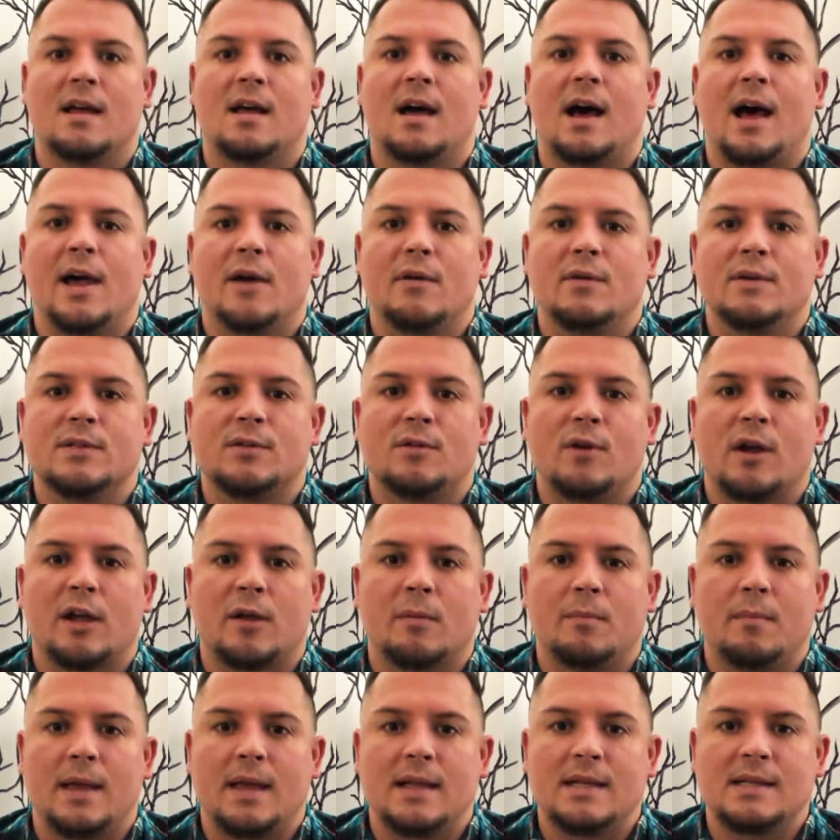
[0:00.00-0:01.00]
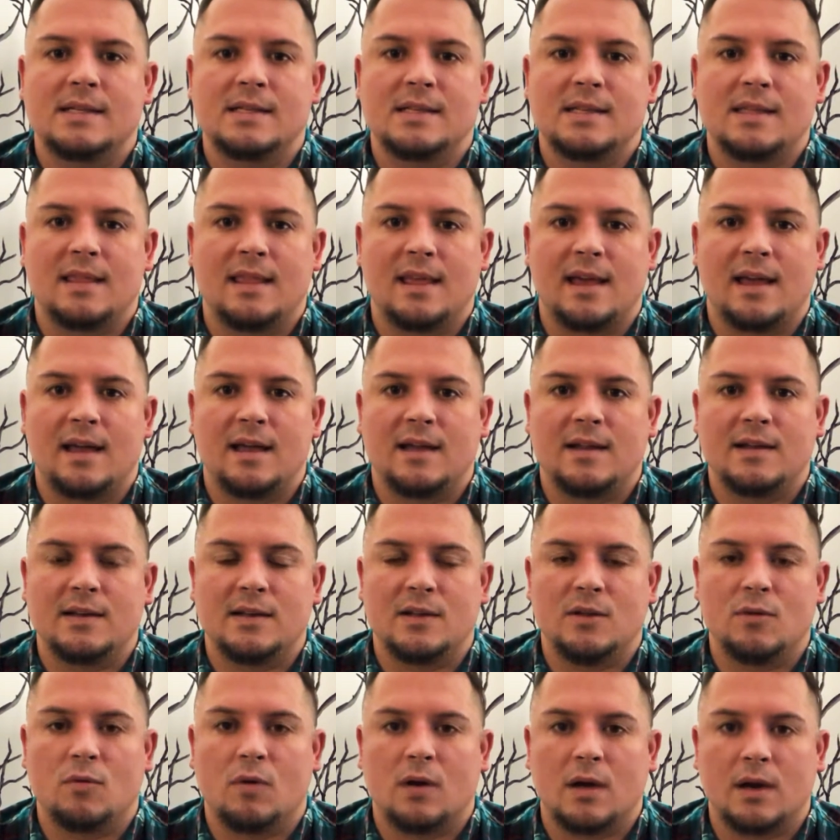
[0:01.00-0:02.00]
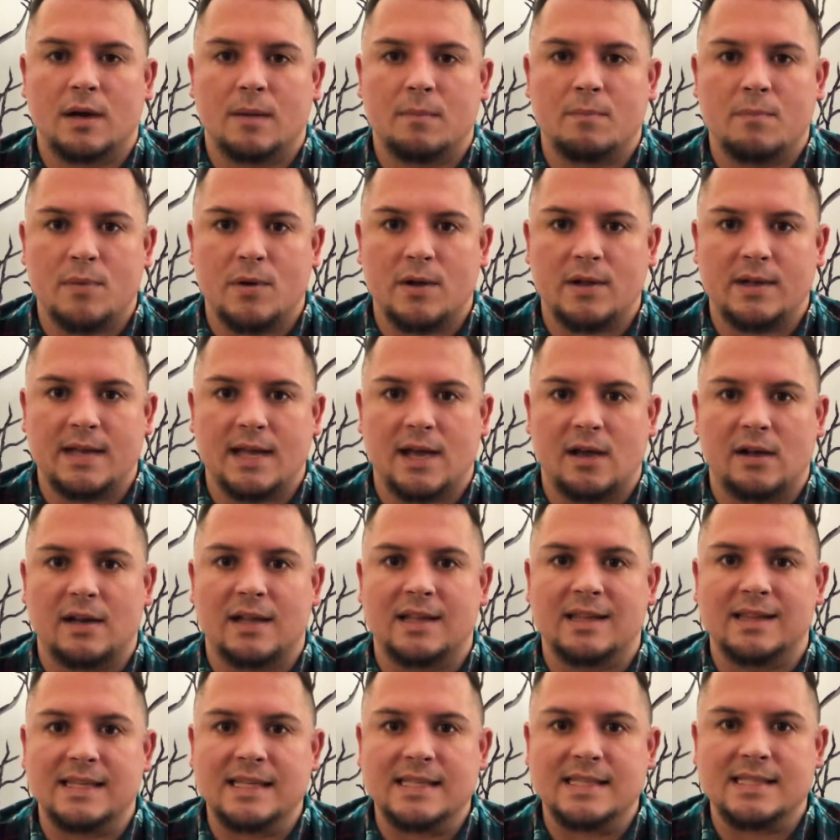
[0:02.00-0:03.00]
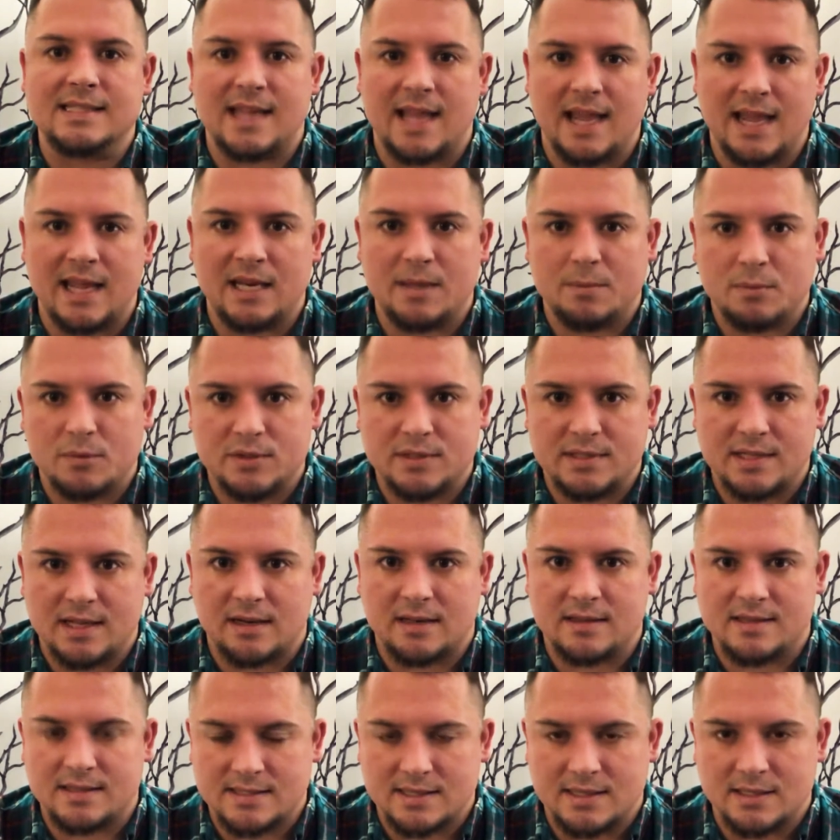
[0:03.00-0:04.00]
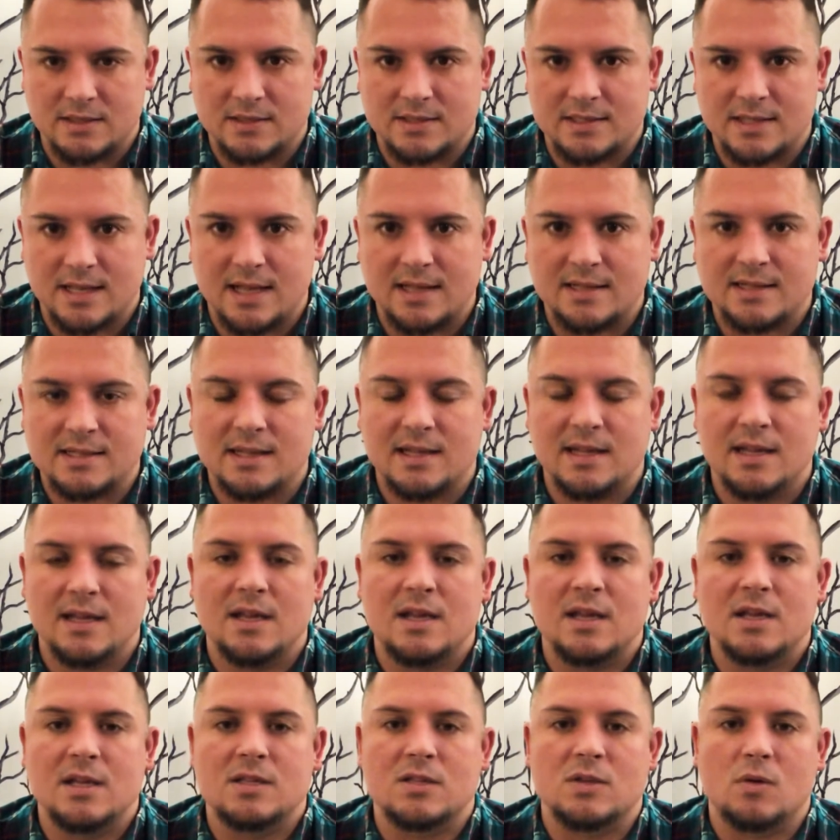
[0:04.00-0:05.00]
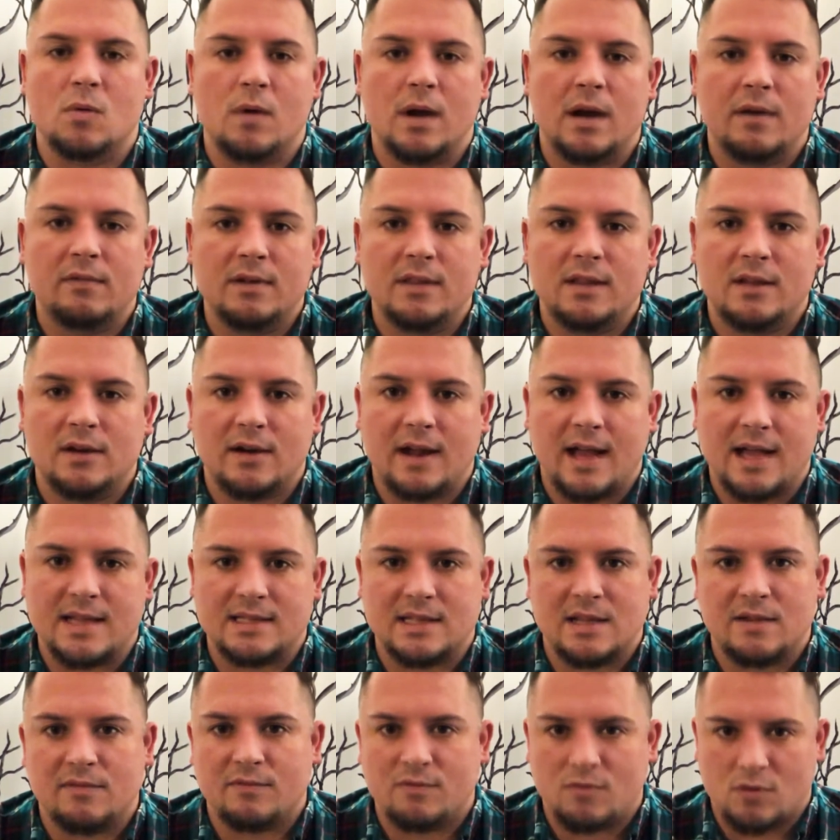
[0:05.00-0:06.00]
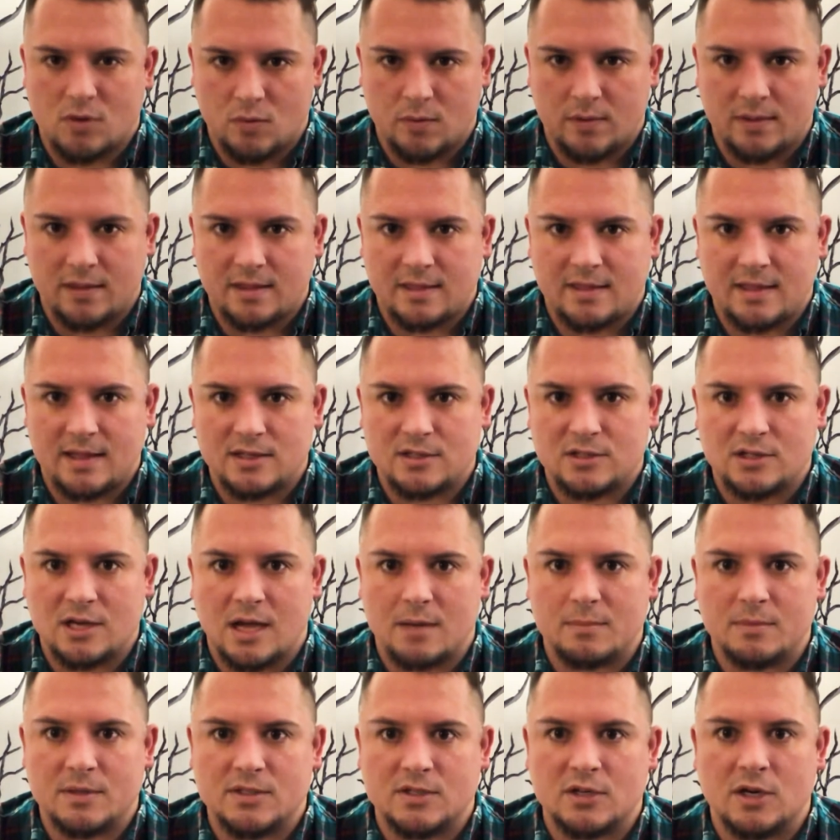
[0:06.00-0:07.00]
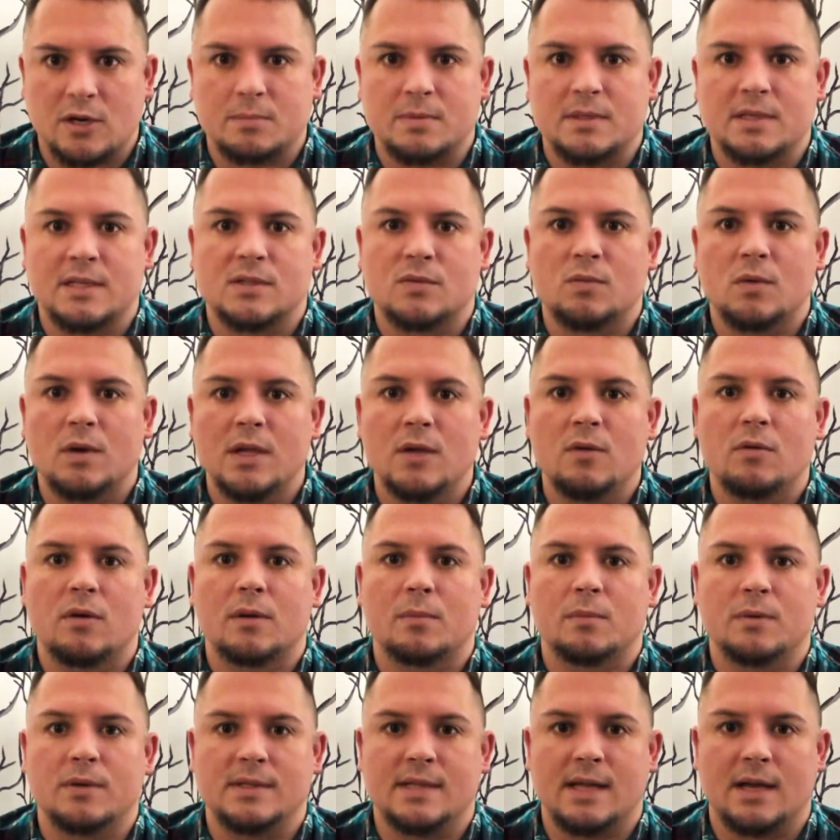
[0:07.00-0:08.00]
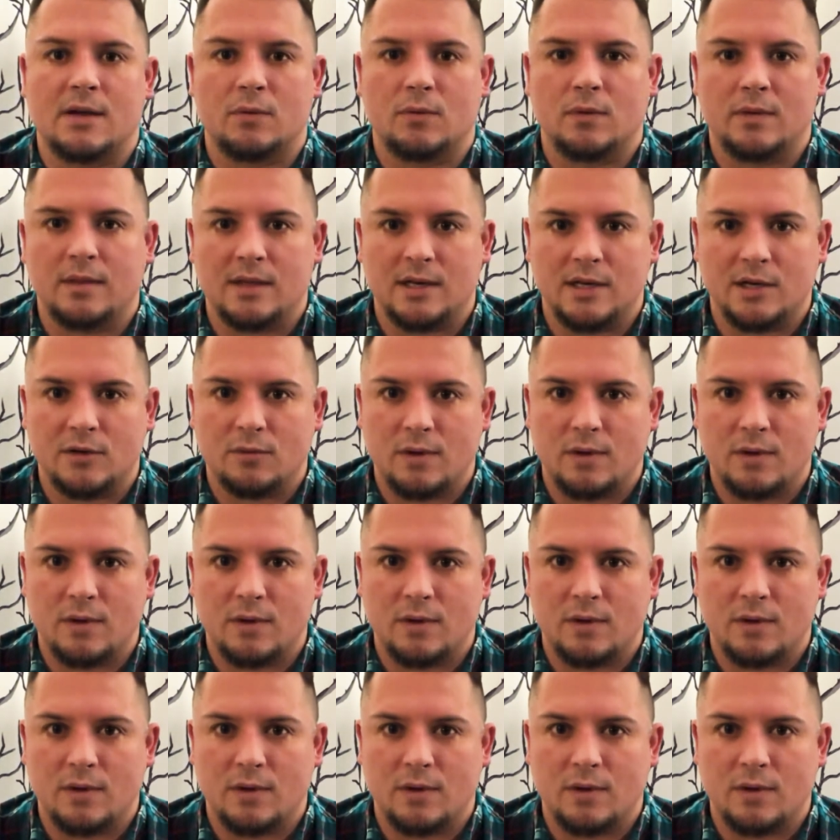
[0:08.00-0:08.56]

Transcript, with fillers: I always recommend that you want to put down at least 80% of the skill sets. So whatever they're asking for within that job description is what you want to put down within your